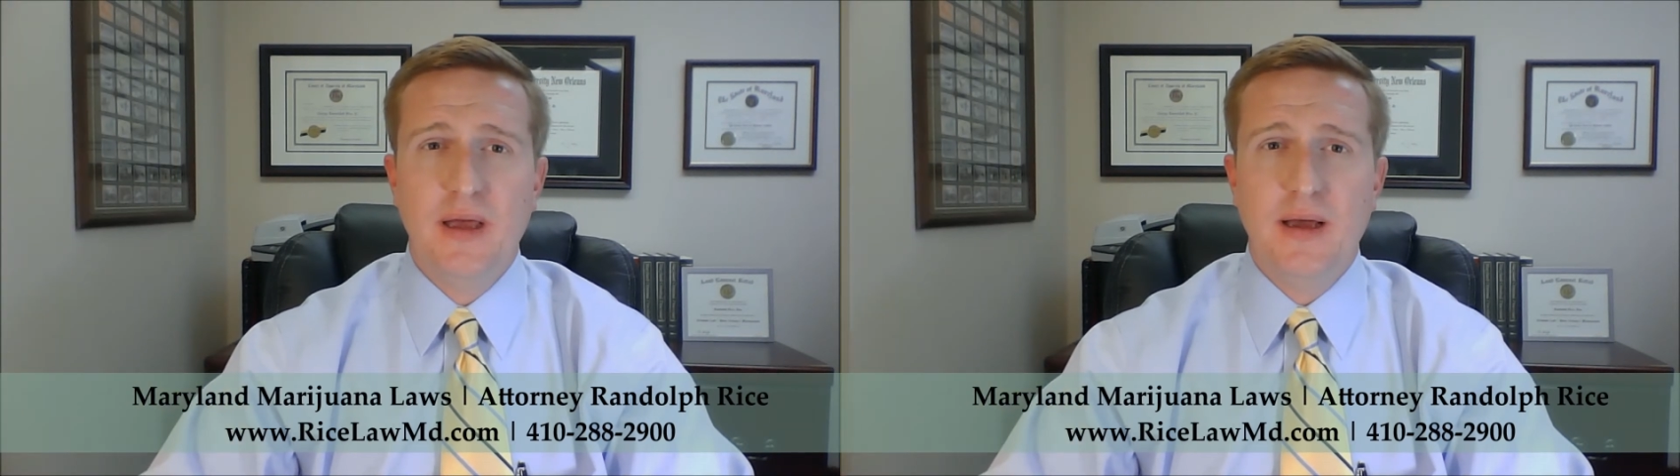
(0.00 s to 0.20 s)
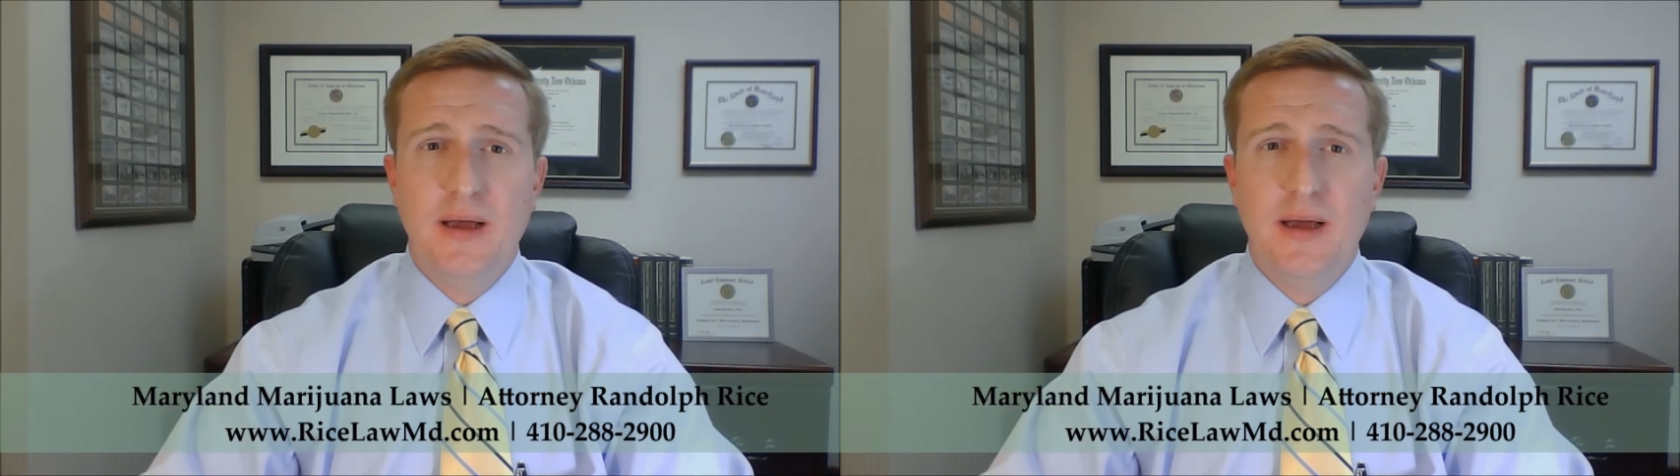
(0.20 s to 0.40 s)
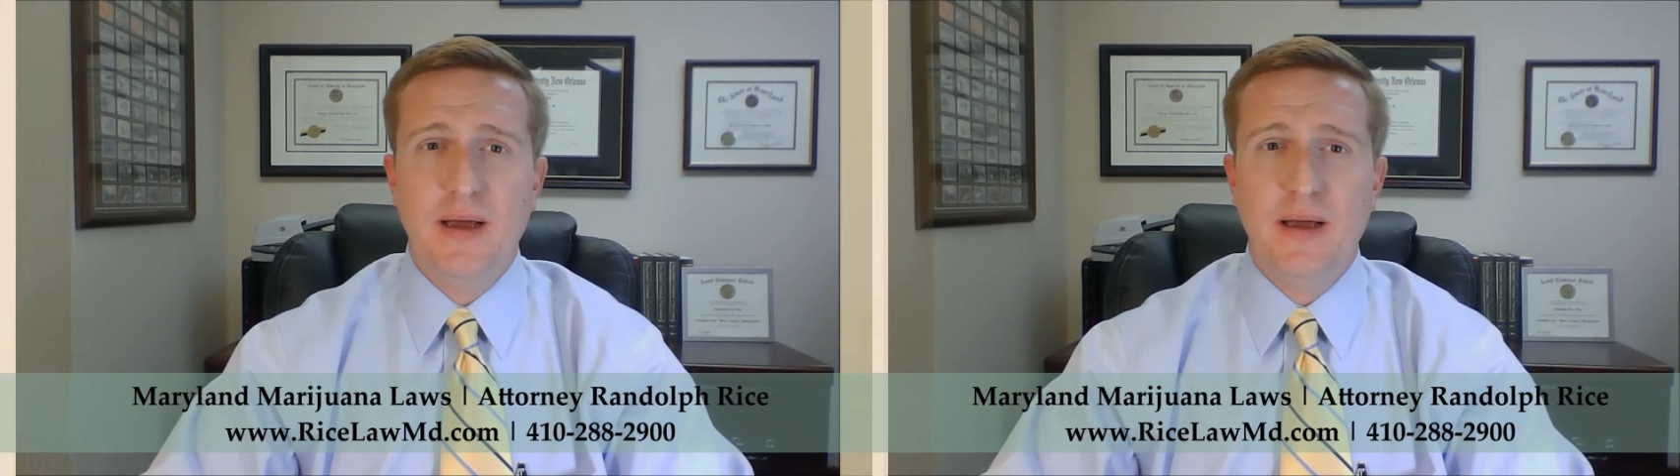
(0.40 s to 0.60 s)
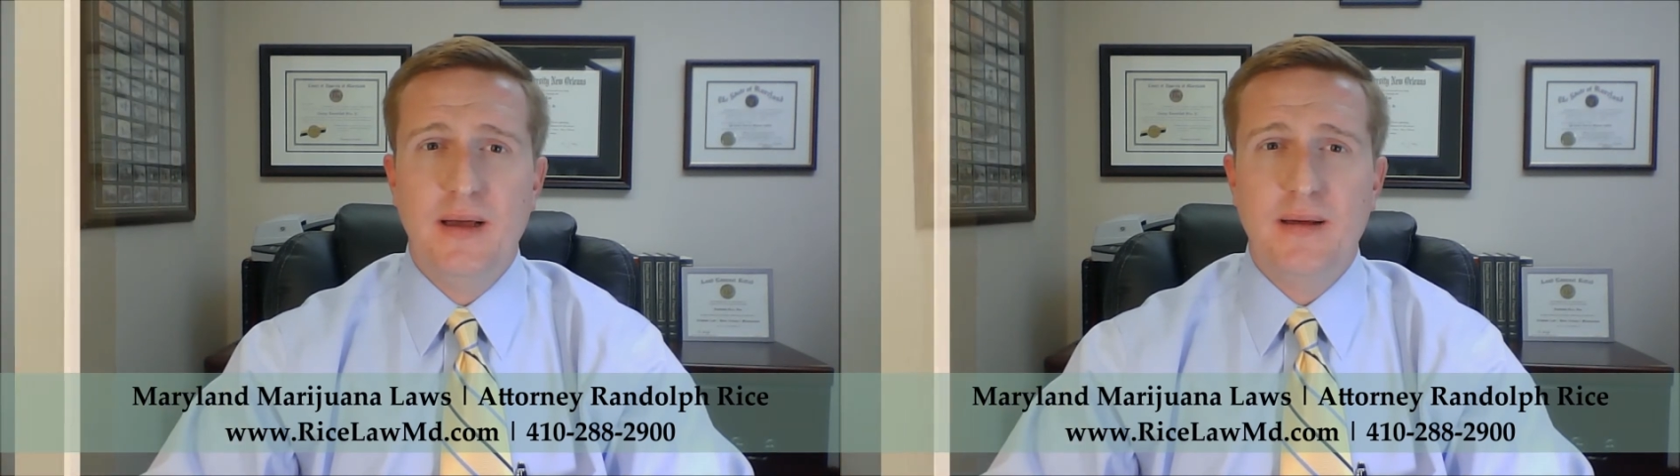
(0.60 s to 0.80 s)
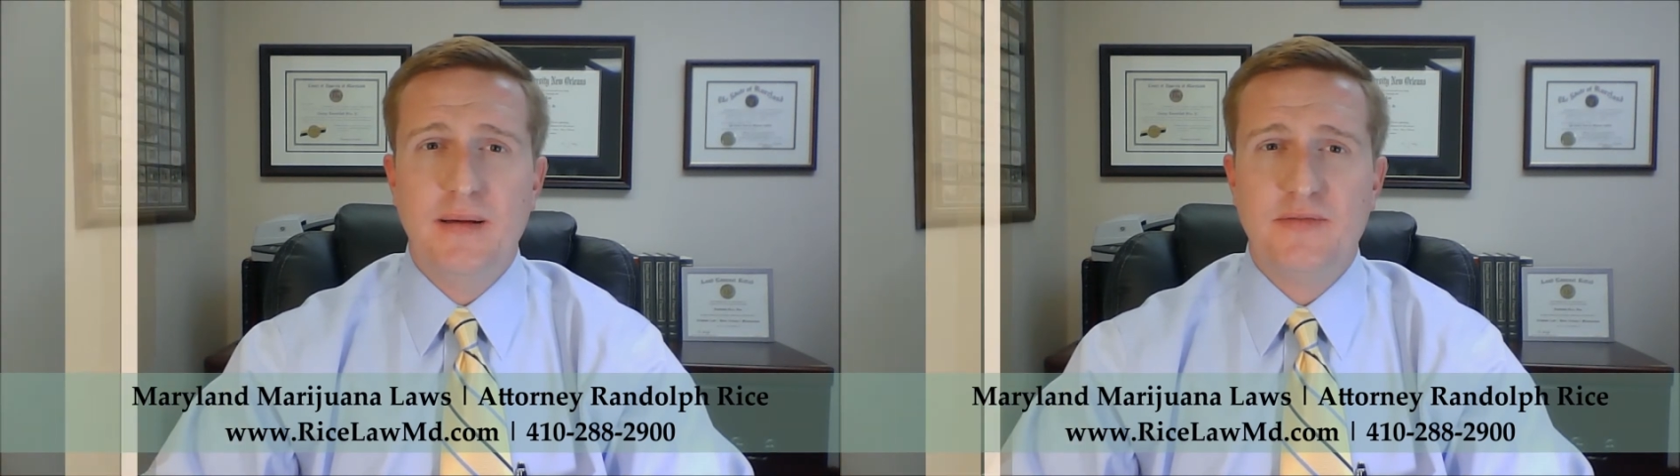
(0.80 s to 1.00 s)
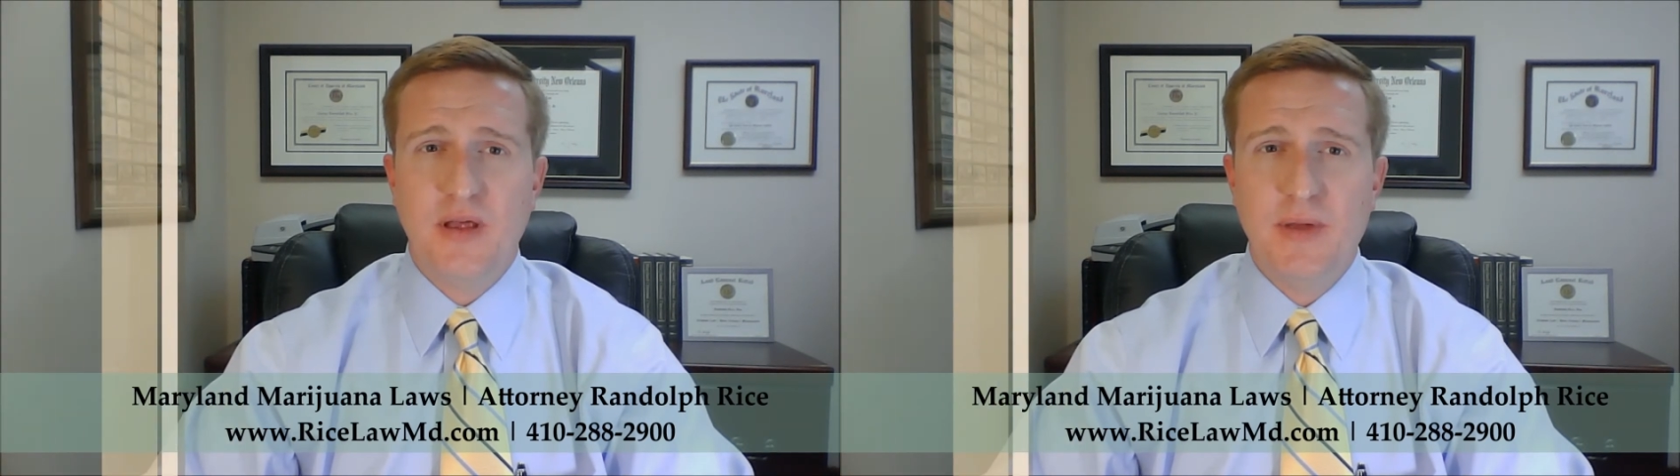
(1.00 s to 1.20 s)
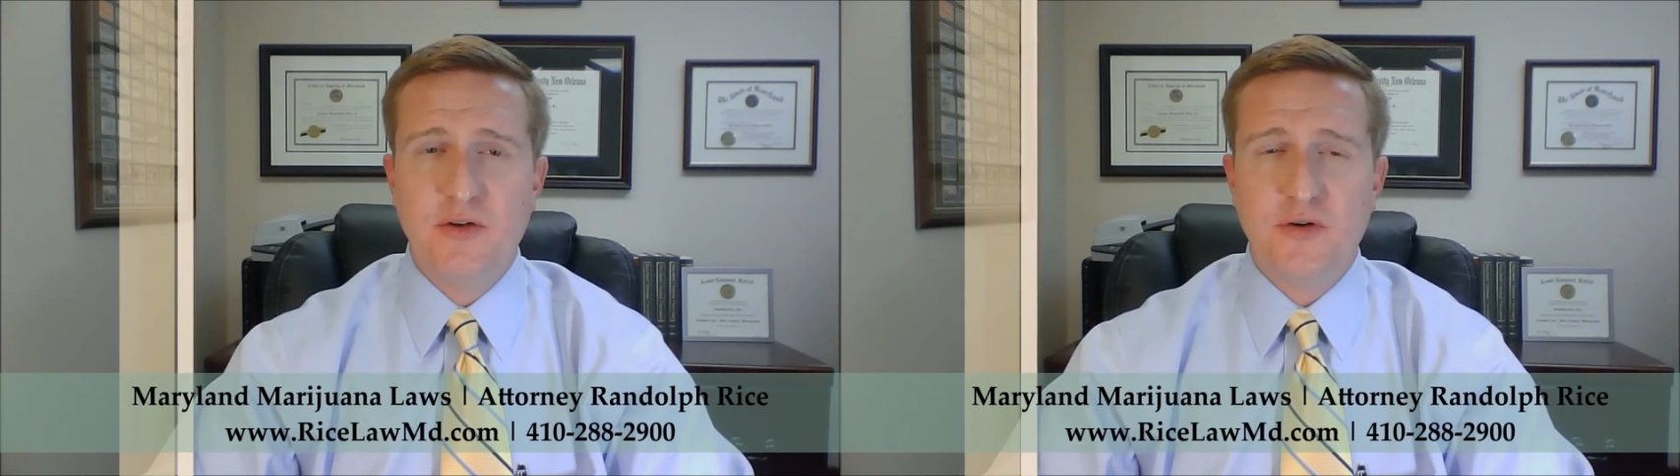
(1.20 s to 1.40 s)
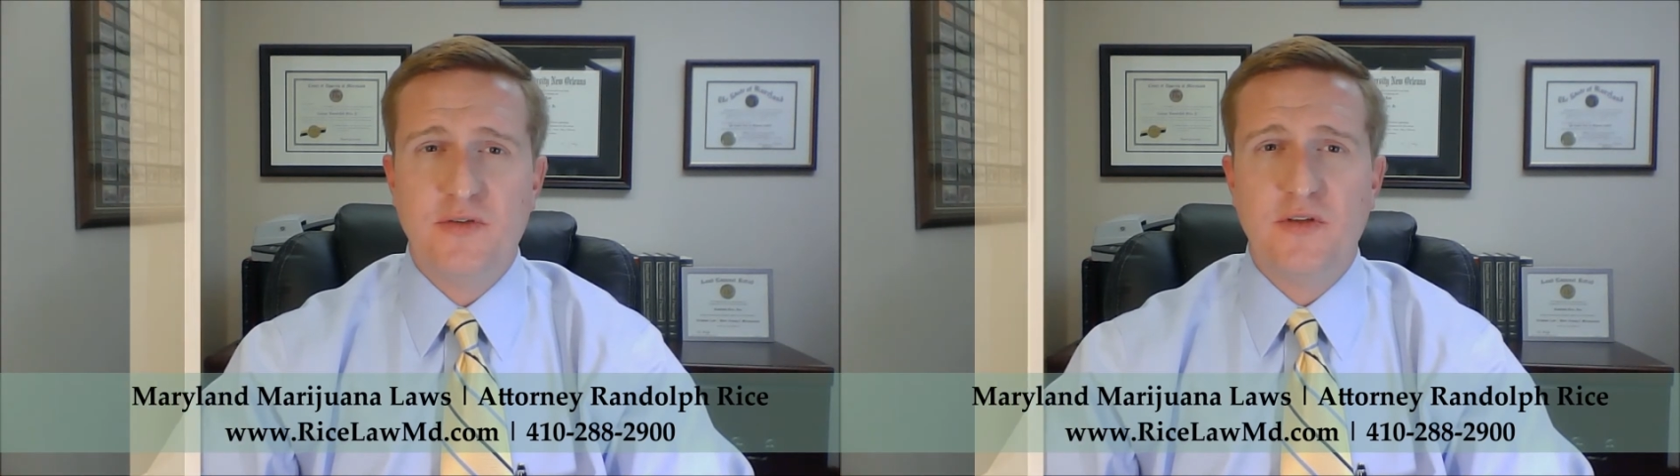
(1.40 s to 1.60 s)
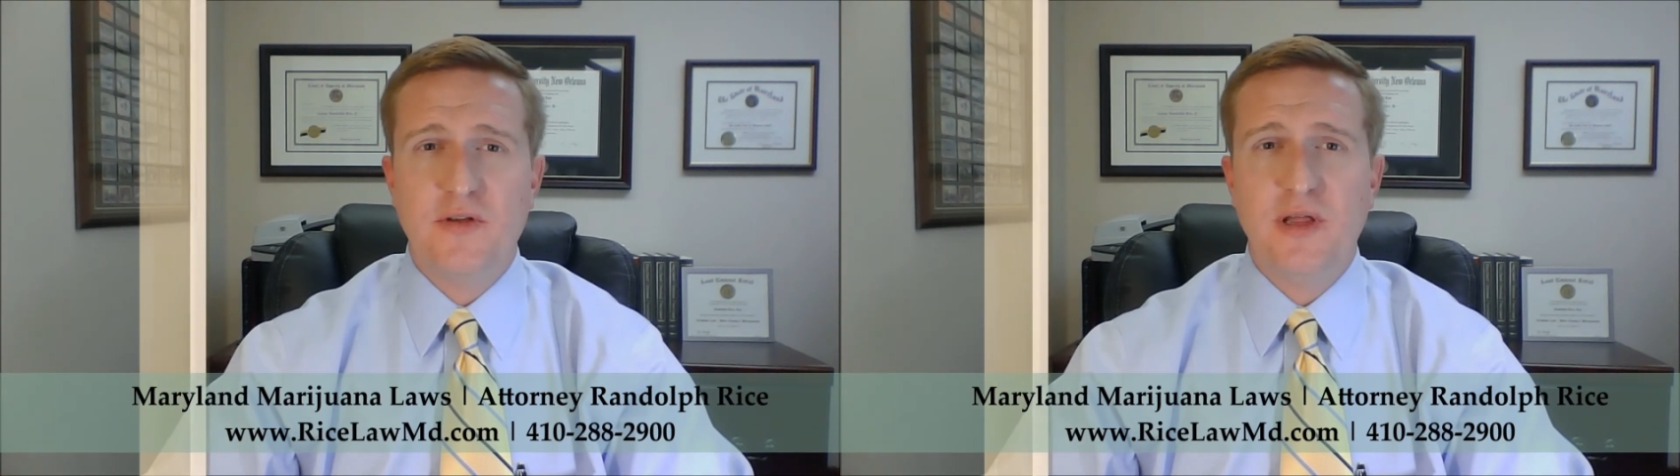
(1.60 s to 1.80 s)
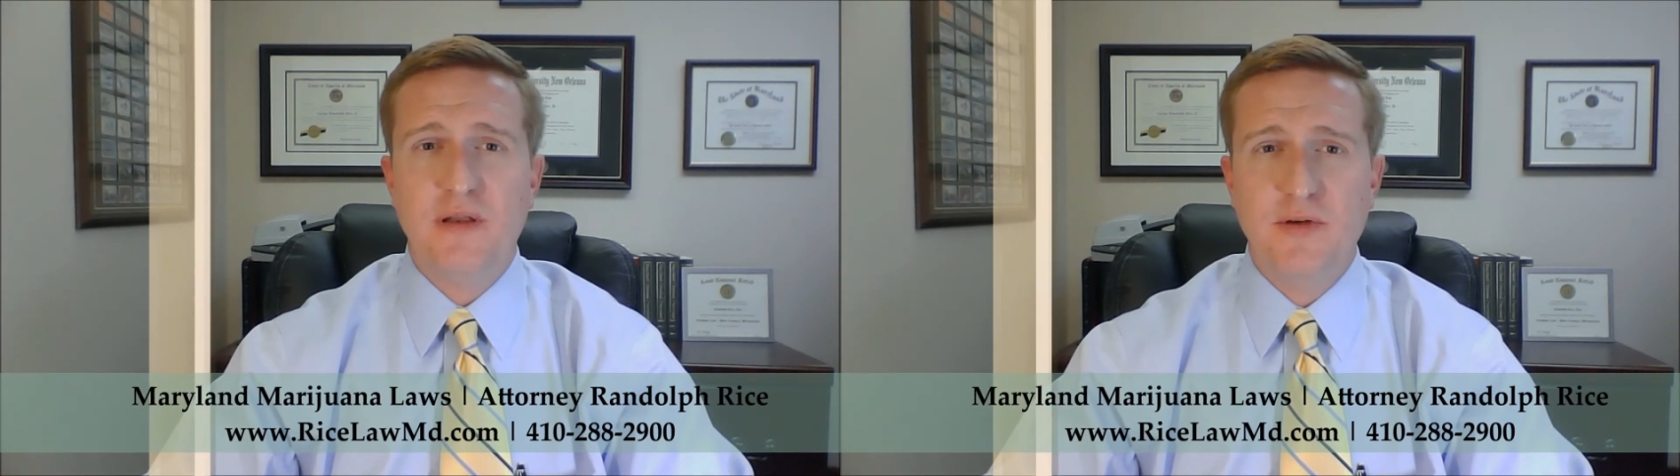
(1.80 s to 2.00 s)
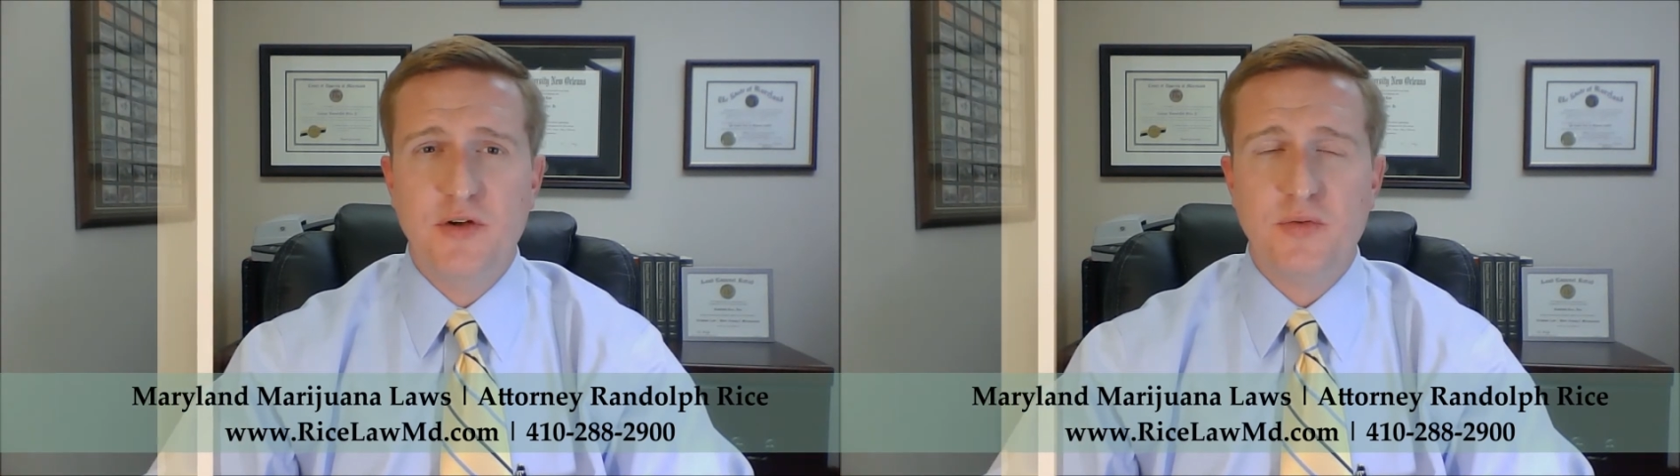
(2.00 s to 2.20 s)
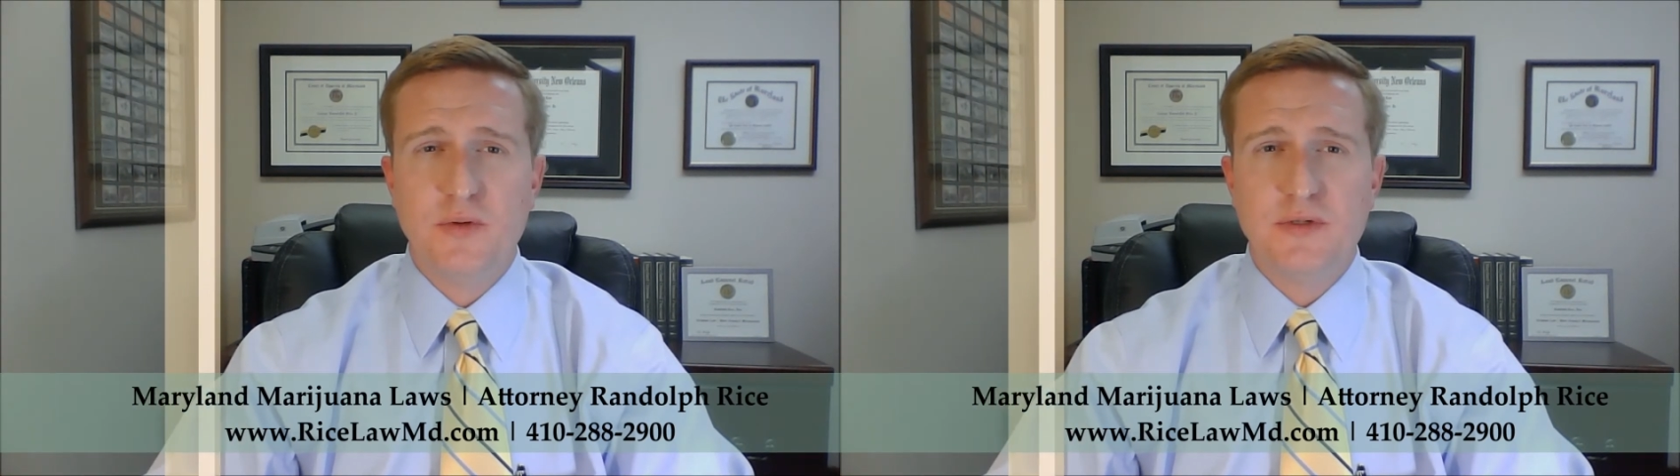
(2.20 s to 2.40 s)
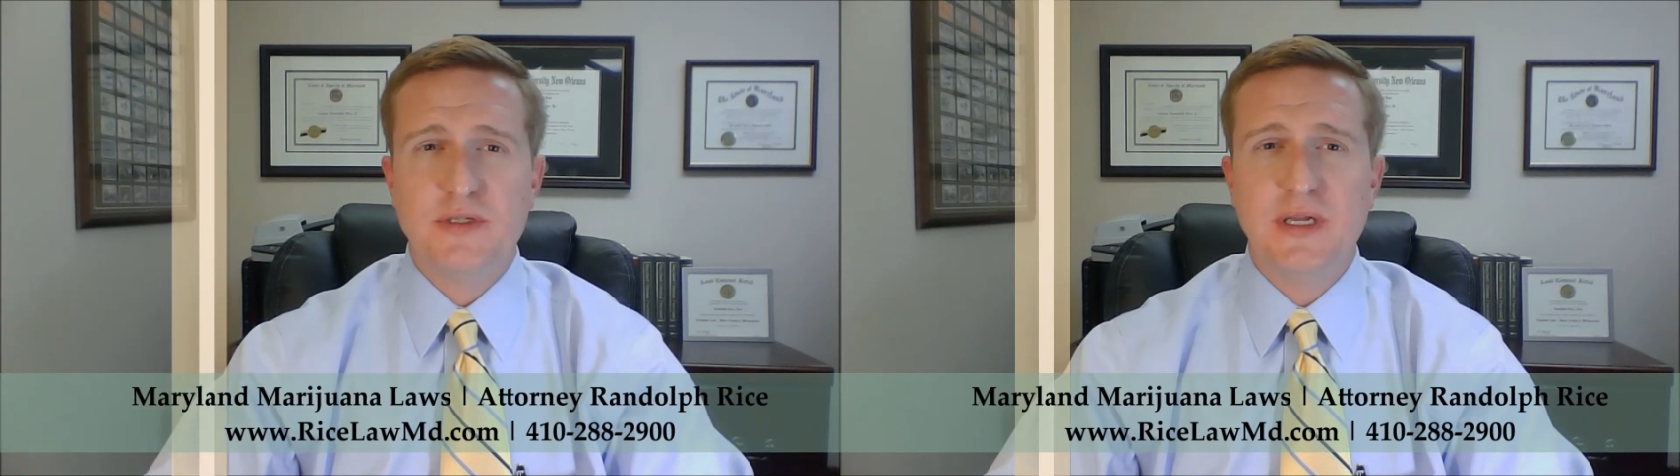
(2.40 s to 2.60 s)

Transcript: uh, some interest to individuals,